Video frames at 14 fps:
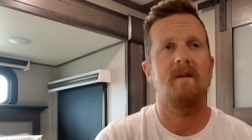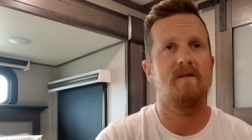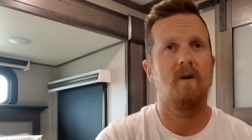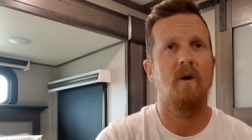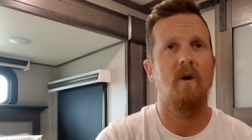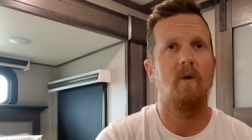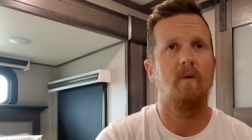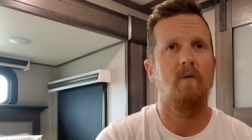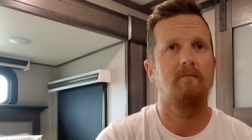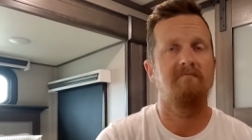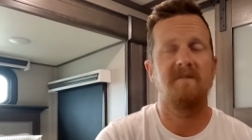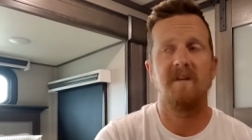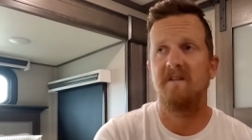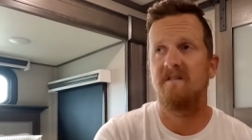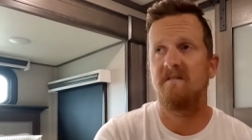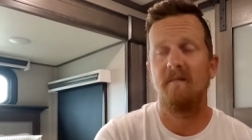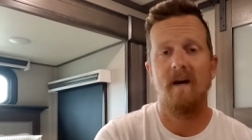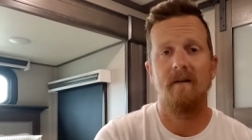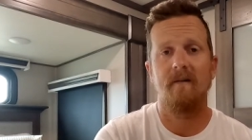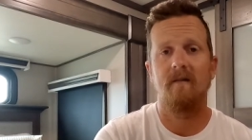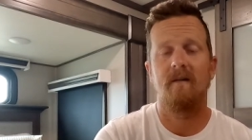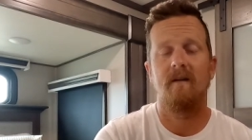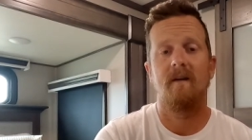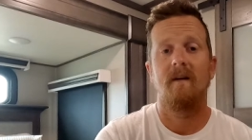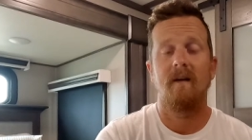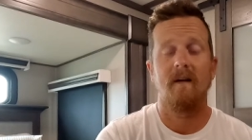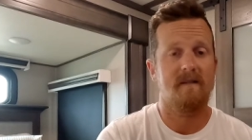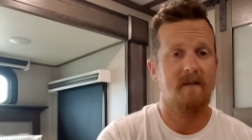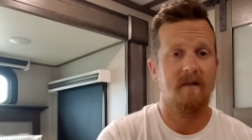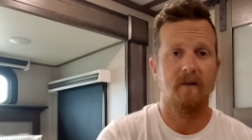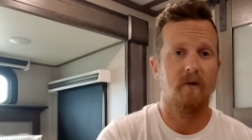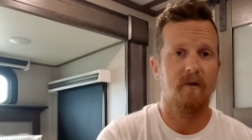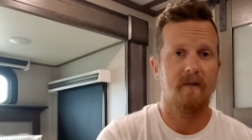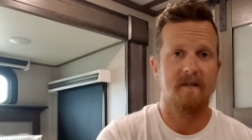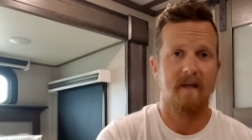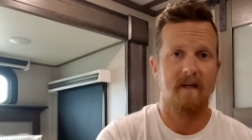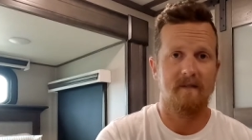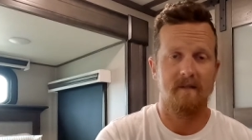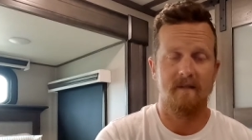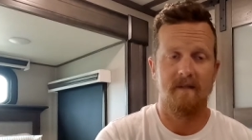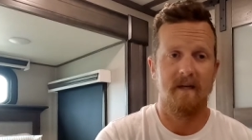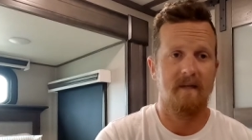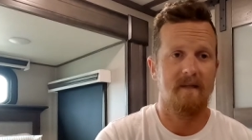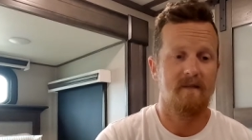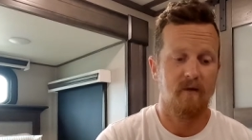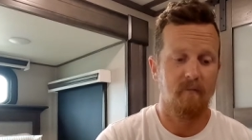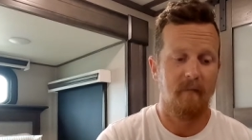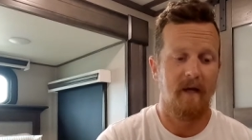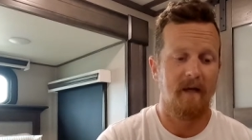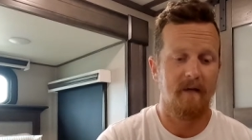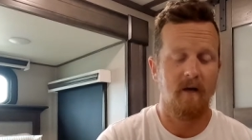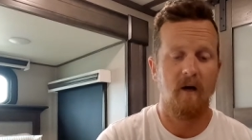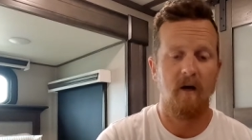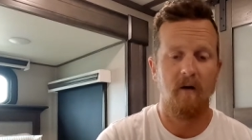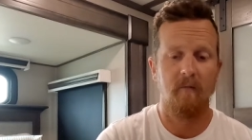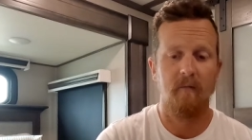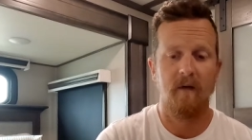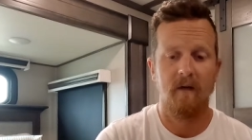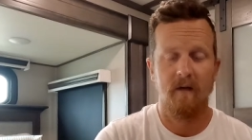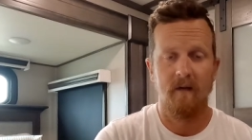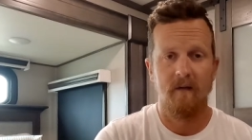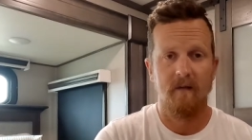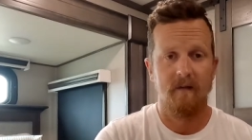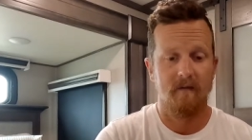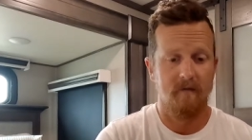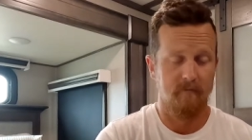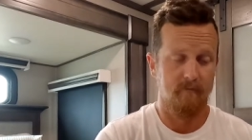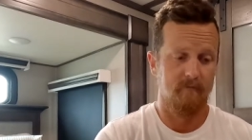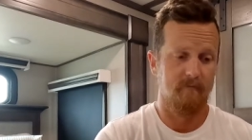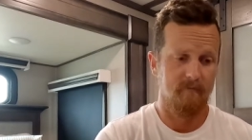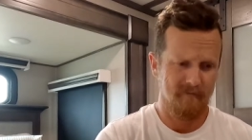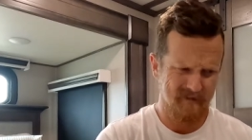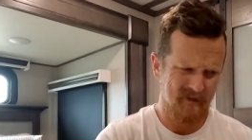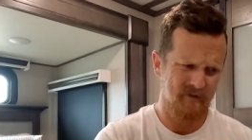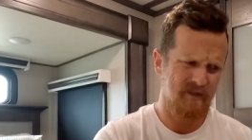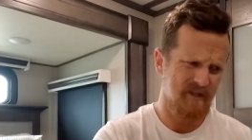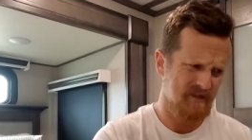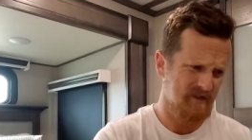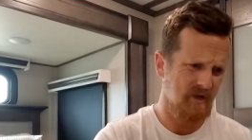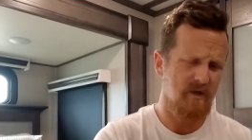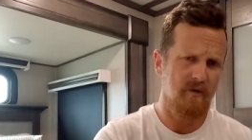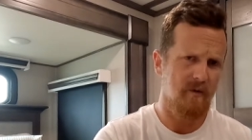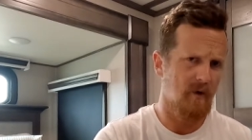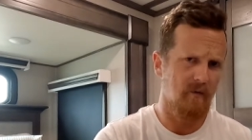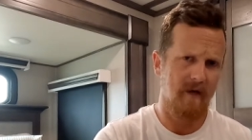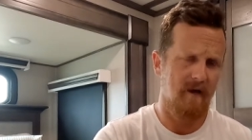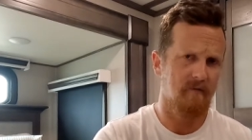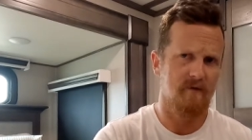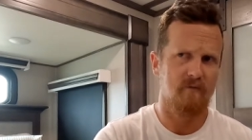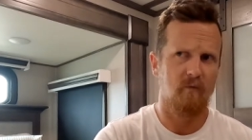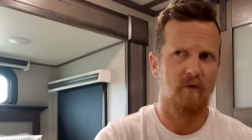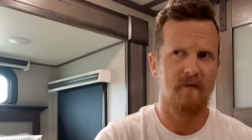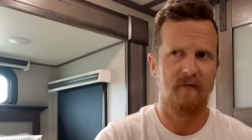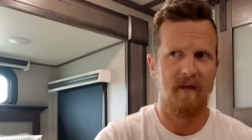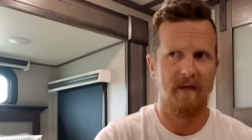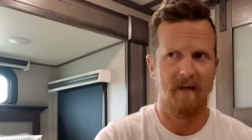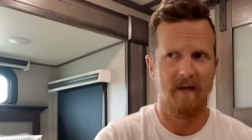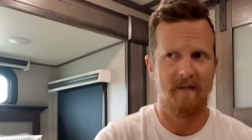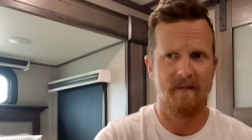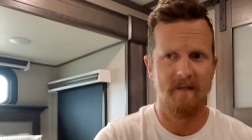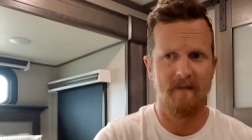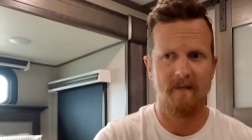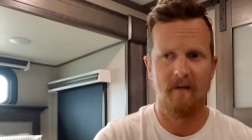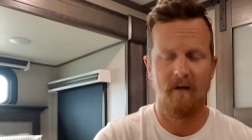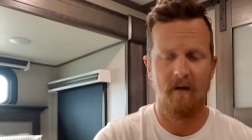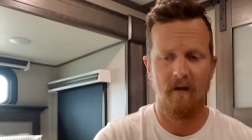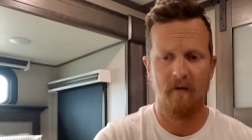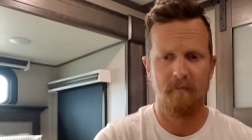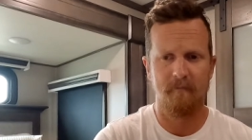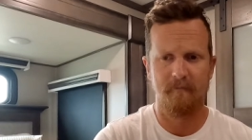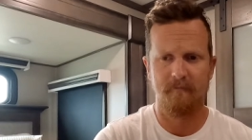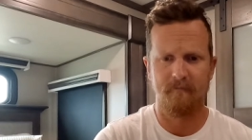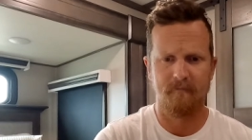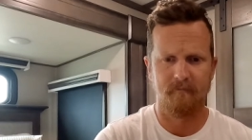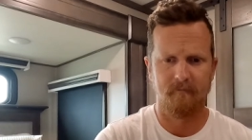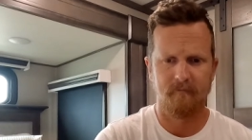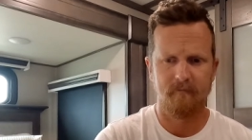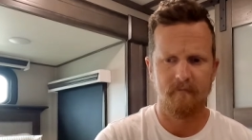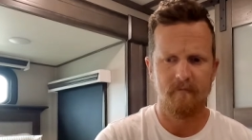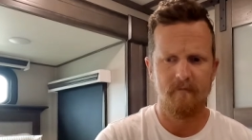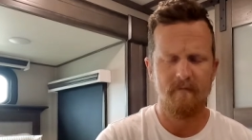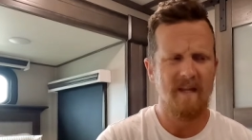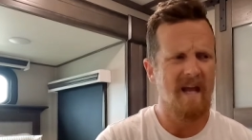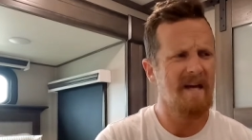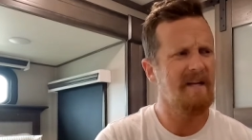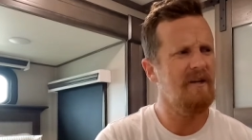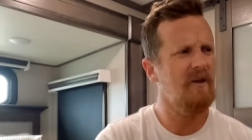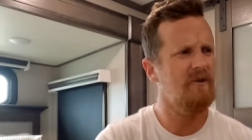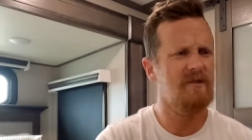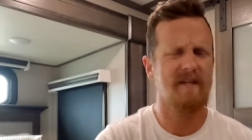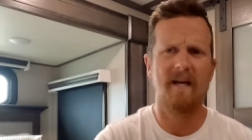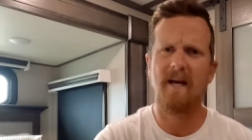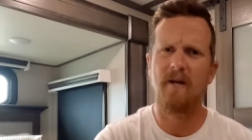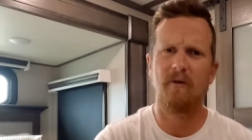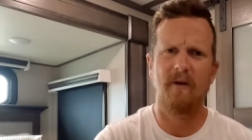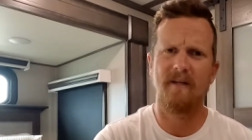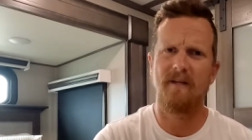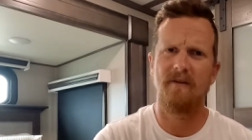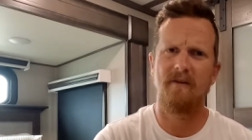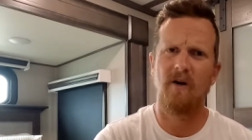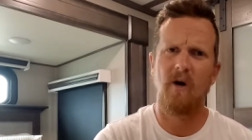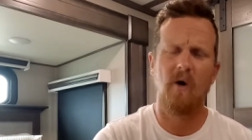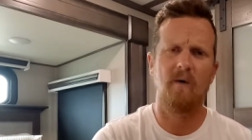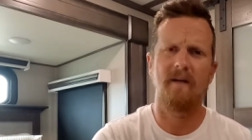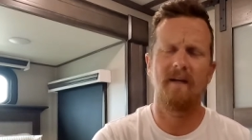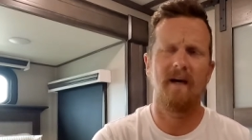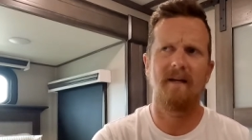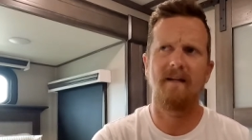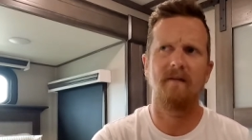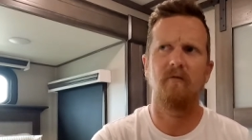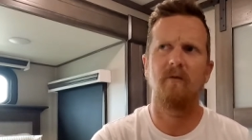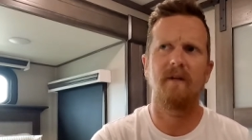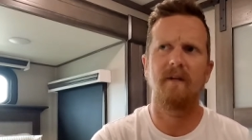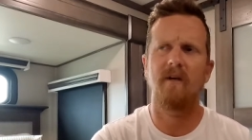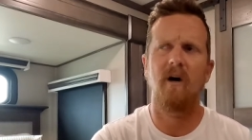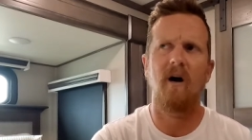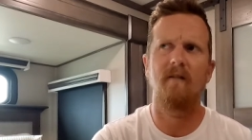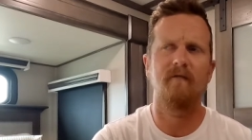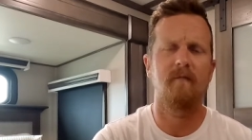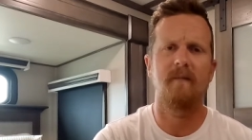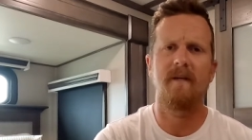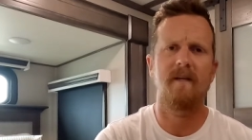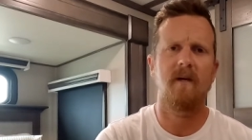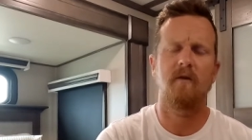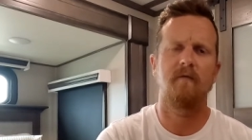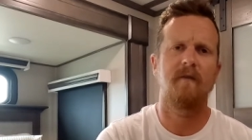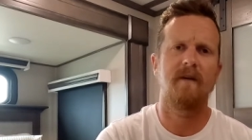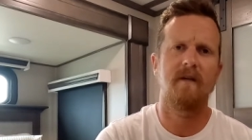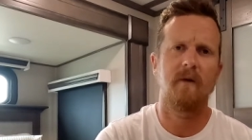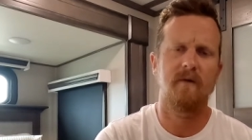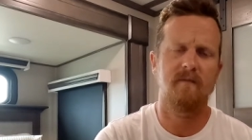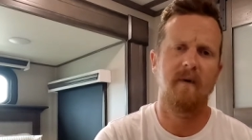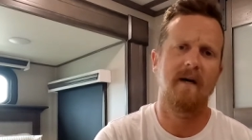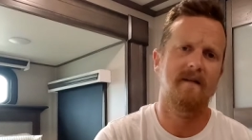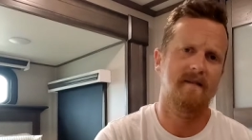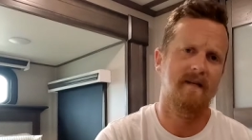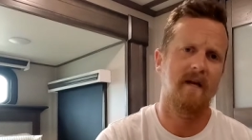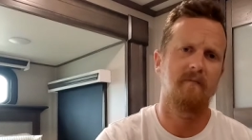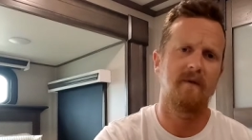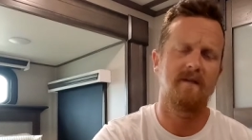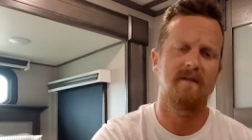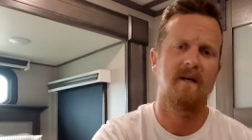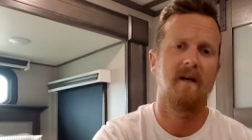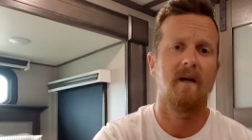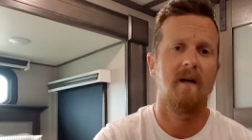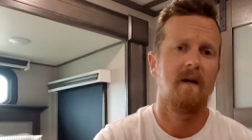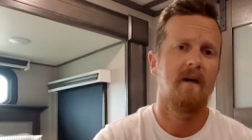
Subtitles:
So, doesn't matter. It's going to go to Texas. That is their main hub. So, just so you know, that was one thing I didn't understand, or I didn't know, and I never really caught from any other videos about escapees.